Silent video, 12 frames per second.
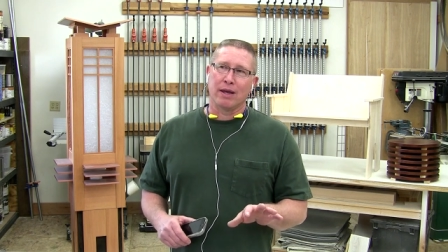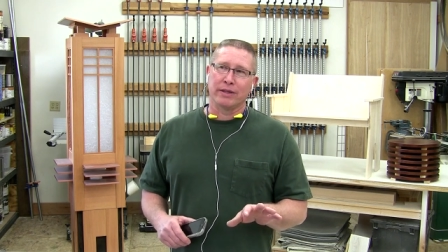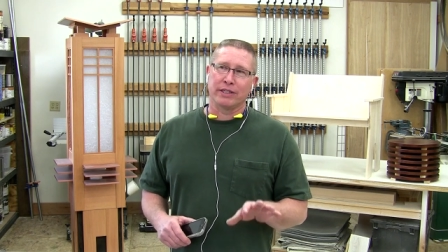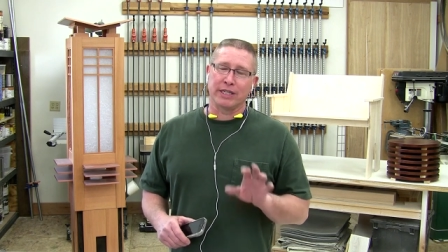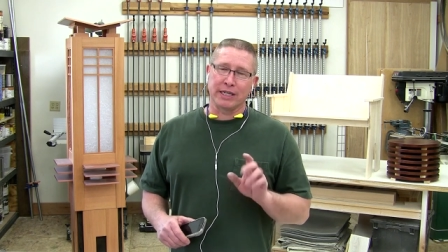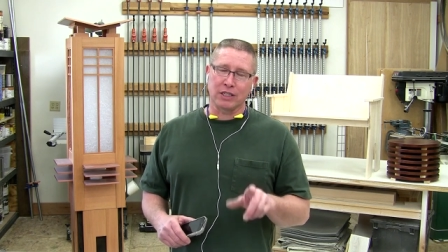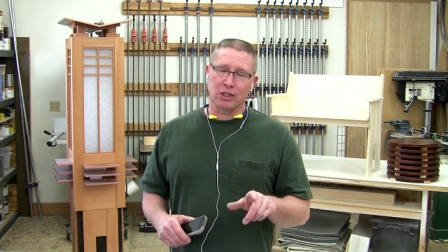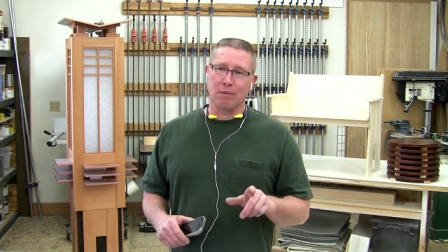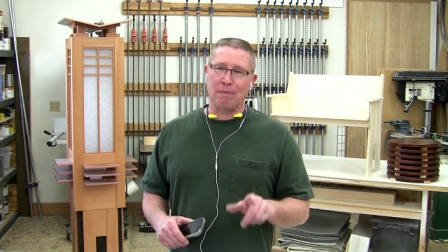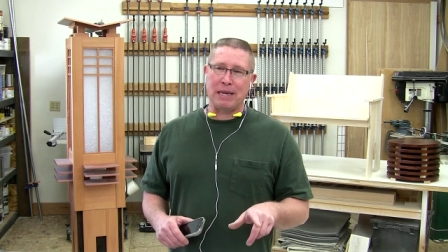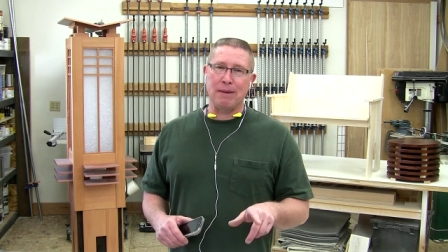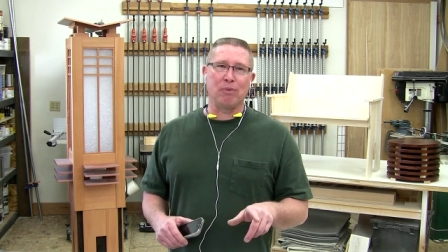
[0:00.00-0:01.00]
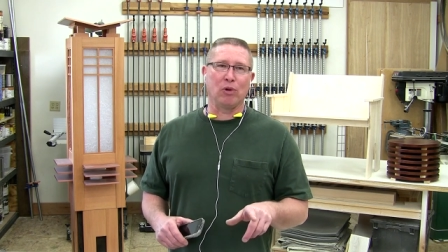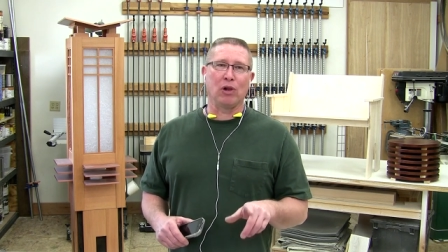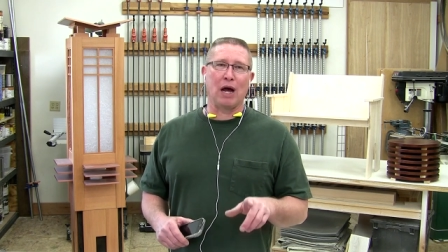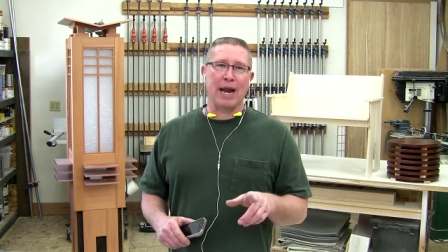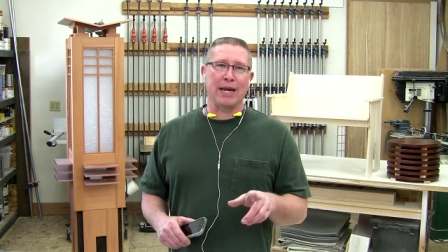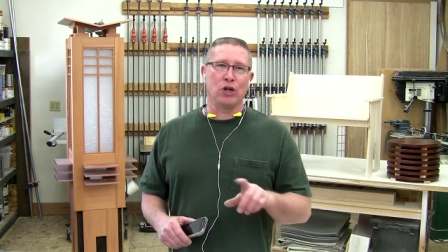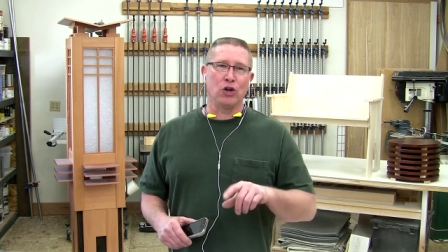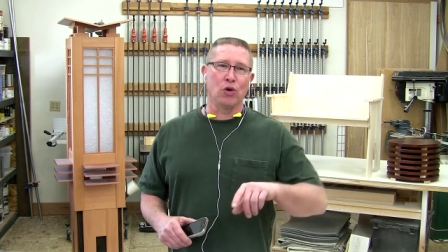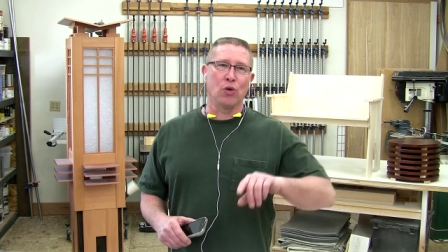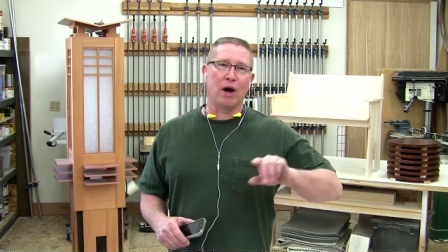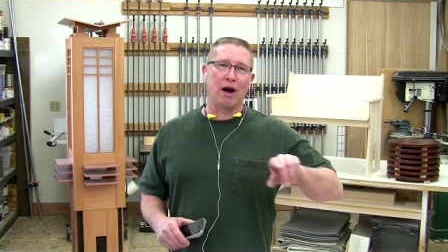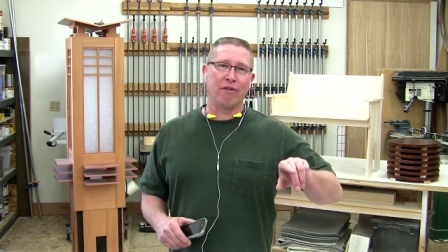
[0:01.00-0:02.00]
six of the people I
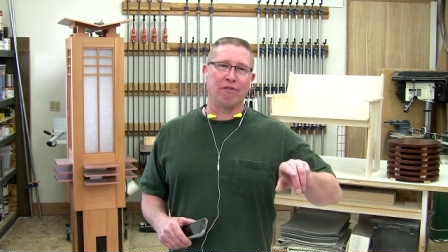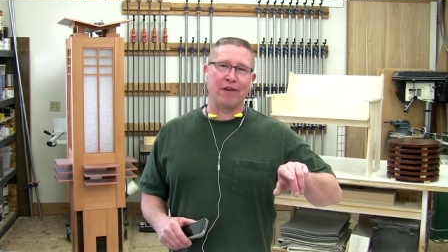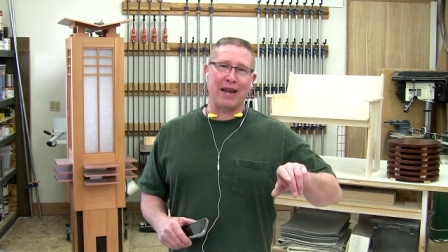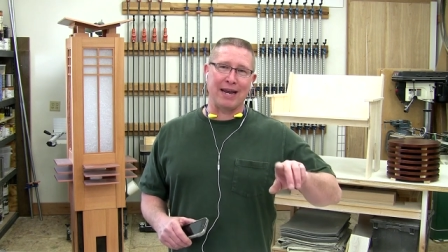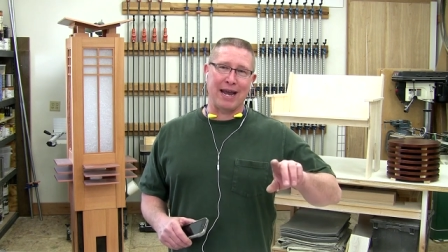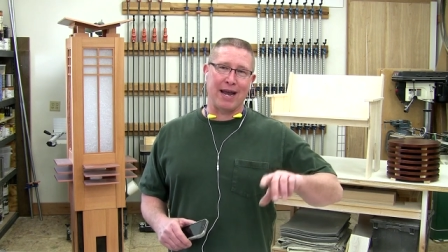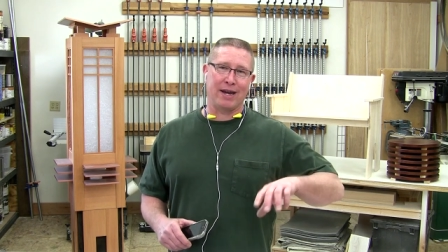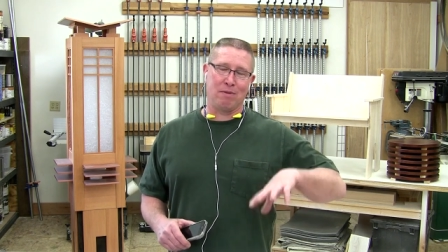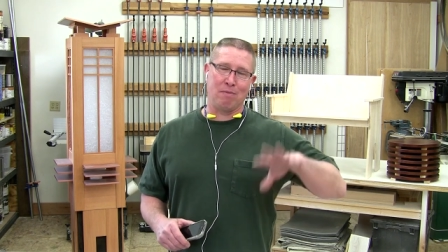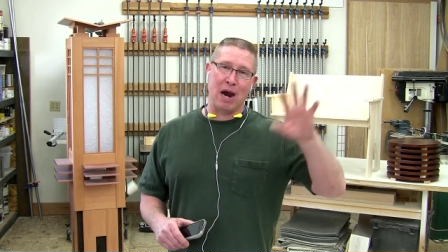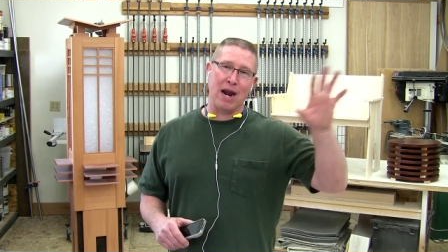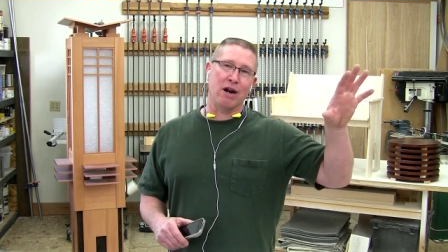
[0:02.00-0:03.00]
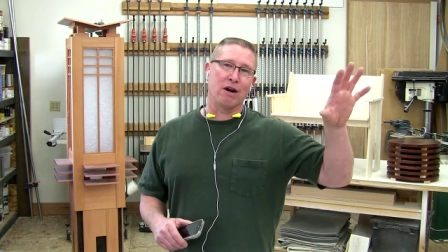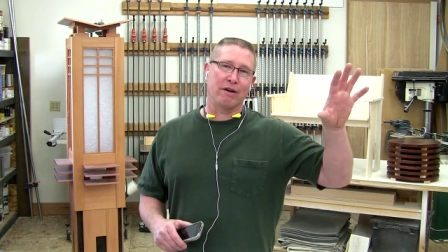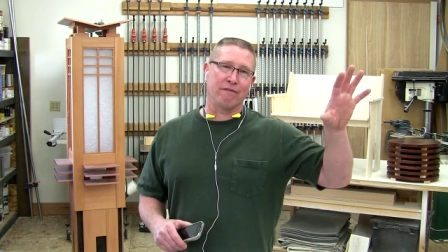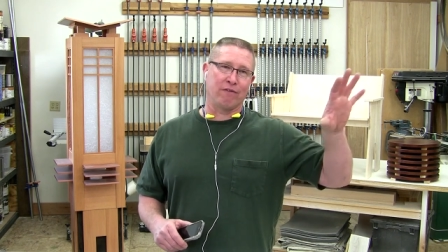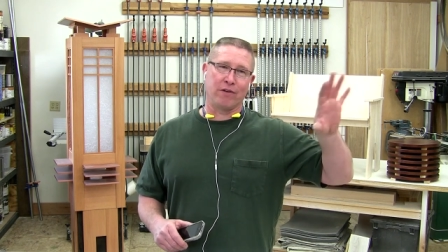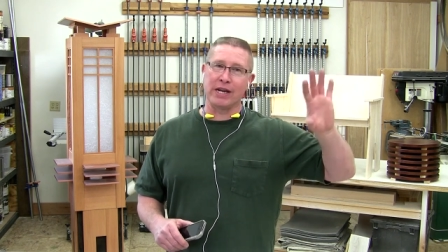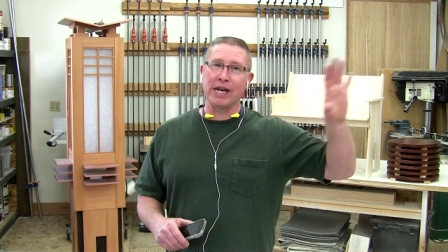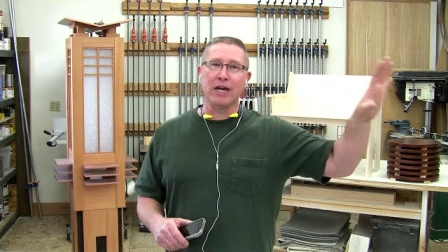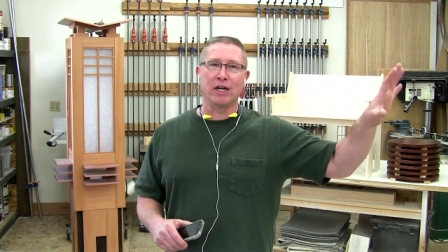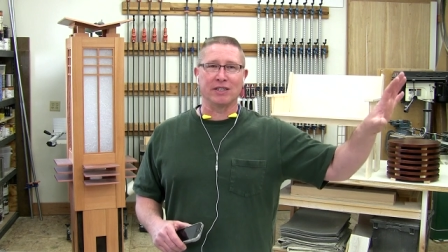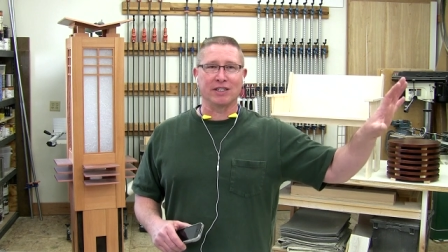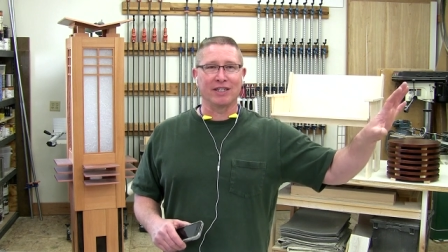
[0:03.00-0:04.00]
knew of and had admired for
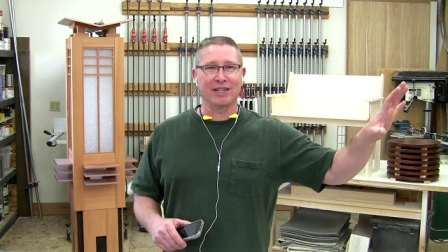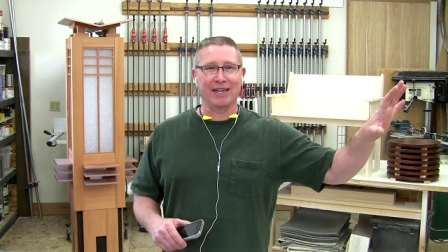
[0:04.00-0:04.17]
years